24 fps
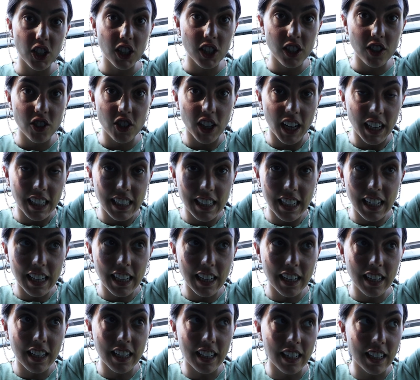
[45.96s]
just checked
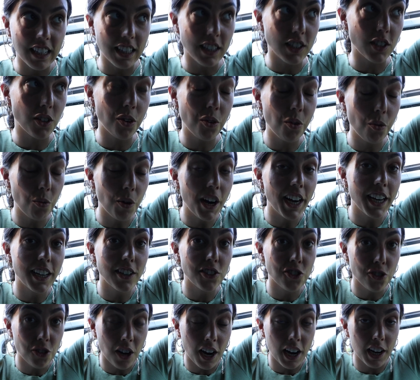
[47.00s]
in. It is quite
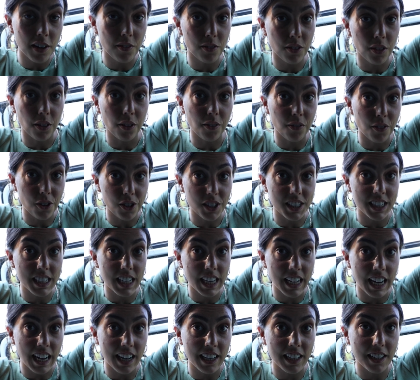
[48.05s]
a drive through the forest
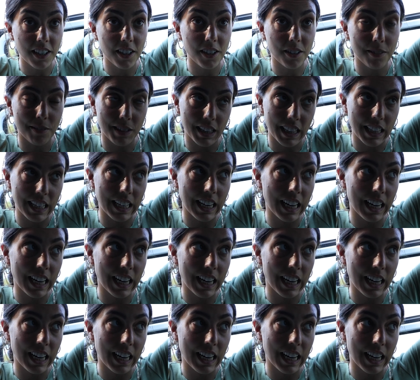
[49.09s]
to get here, really